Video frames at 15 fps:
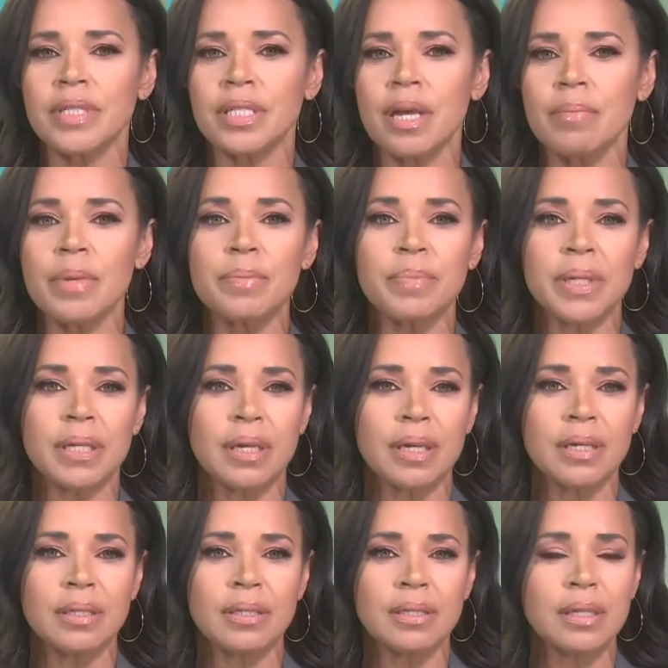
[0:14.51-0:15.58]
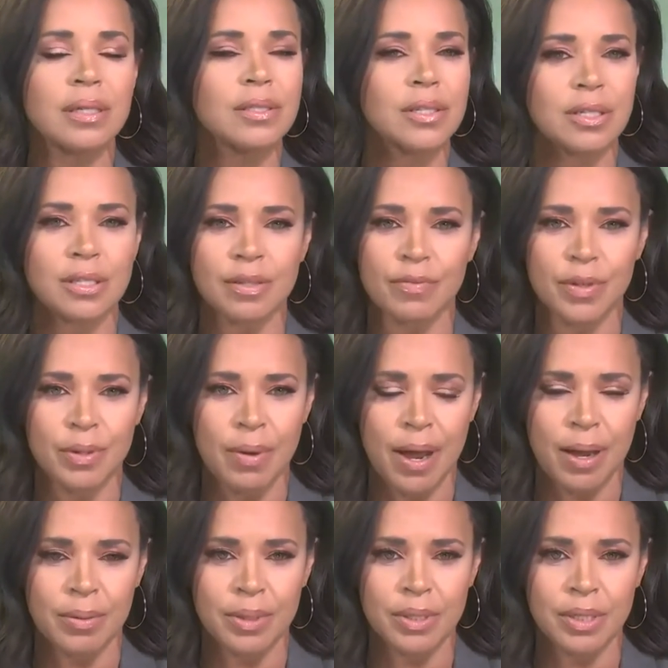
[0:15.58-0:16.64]
summit begins in just a few
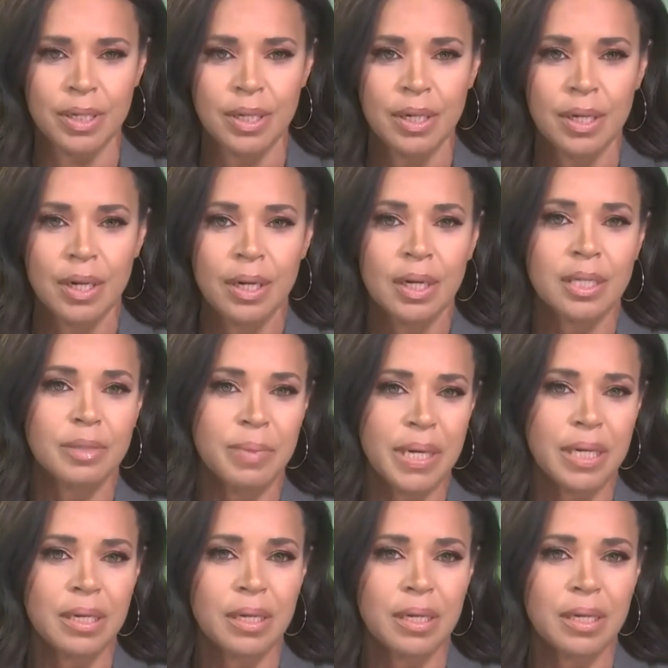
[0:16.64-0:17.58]
hours. As many